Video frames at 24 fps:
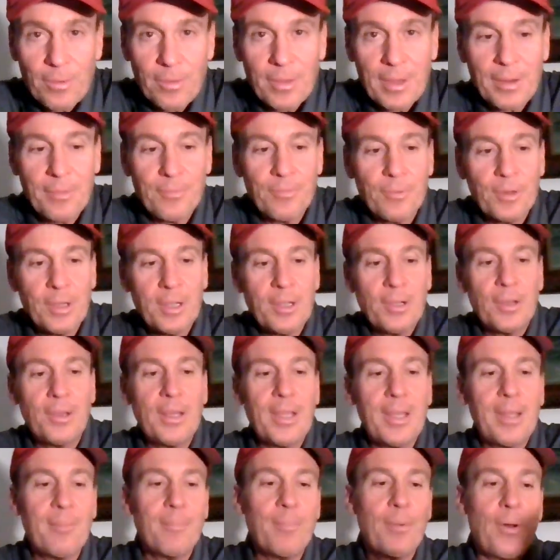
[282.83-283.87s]
they
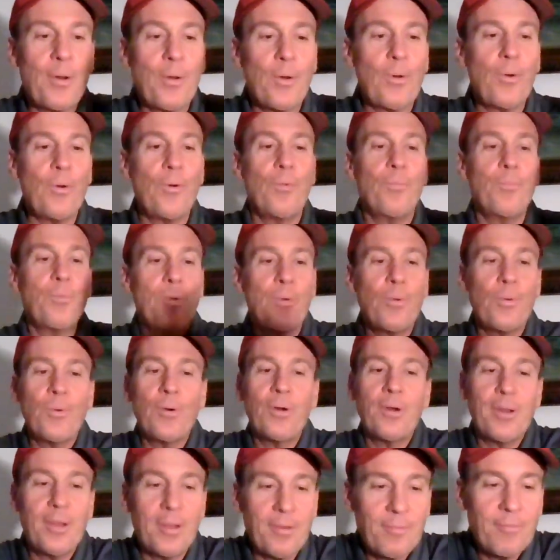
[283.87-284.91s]
reclaim home
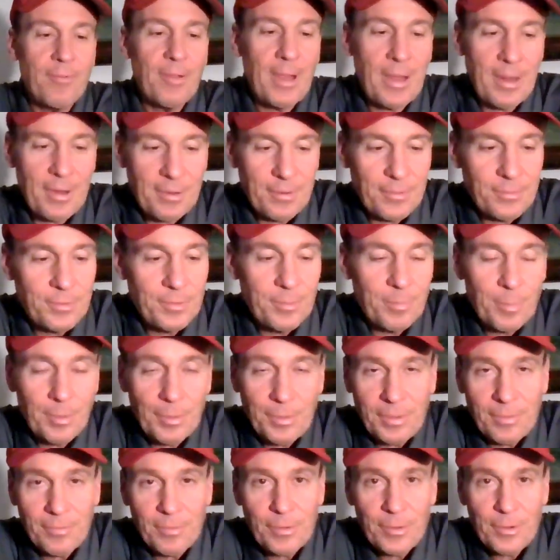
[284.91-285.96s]
court advantage,
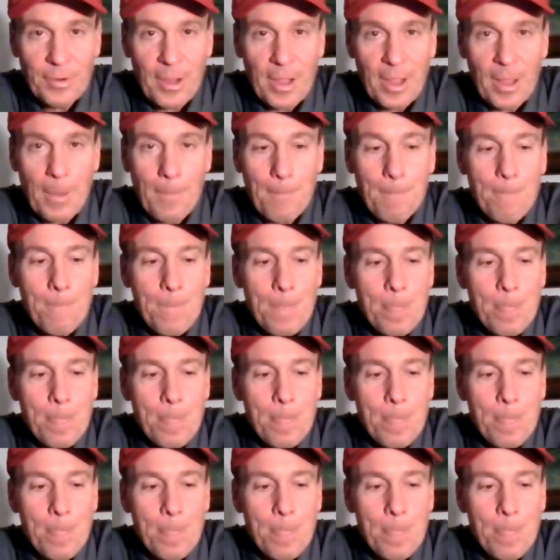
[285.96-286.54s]
believe it or not.